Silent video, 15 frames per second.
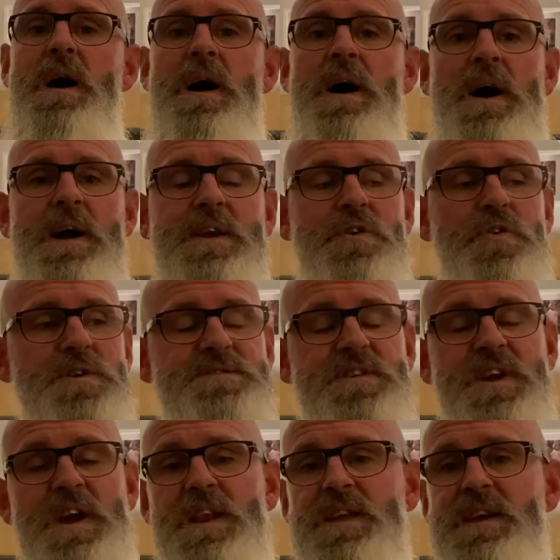I got into
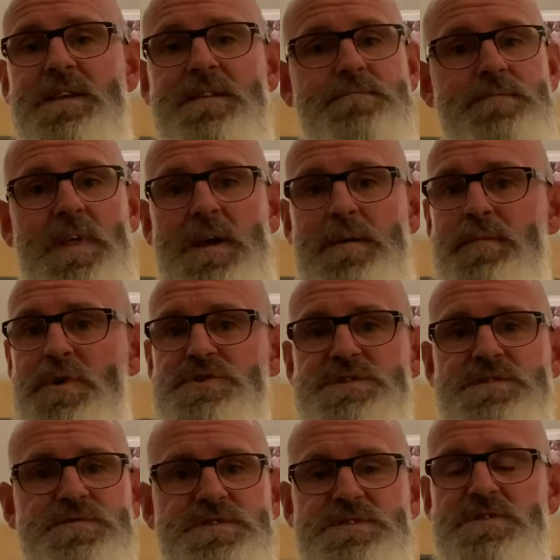caddying like most
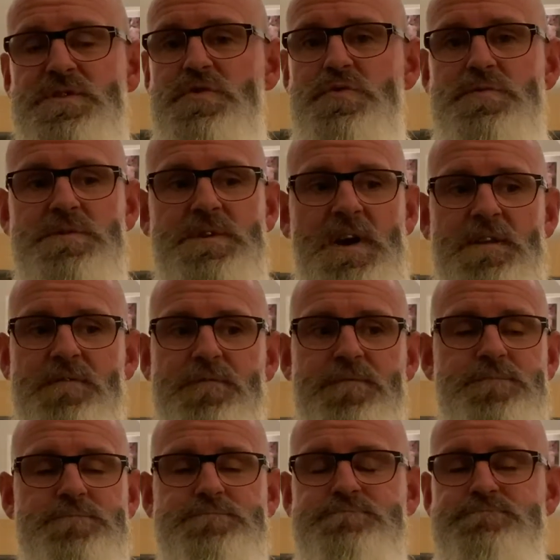of us do, kind of
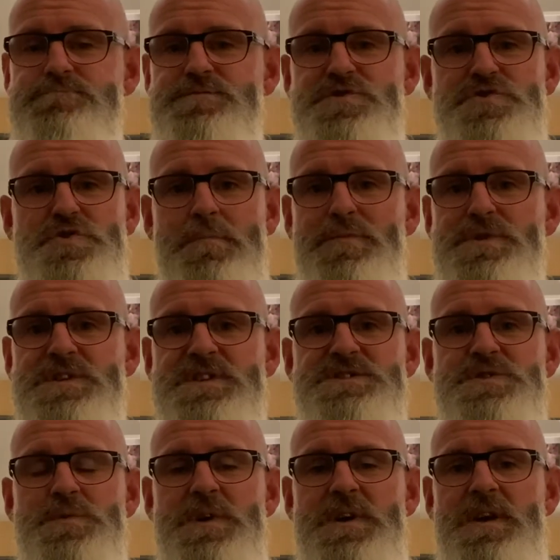stumbled
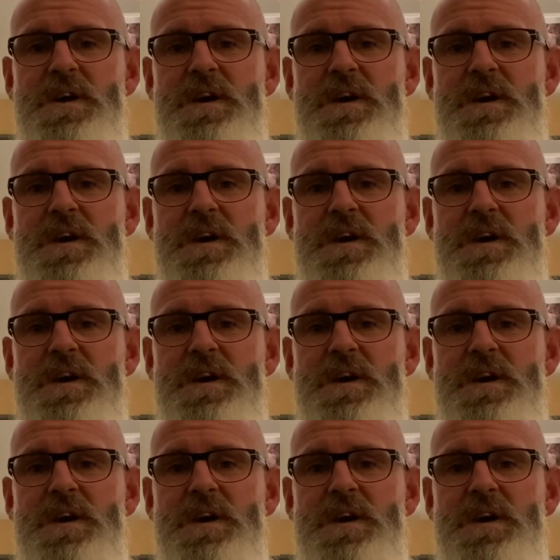into it.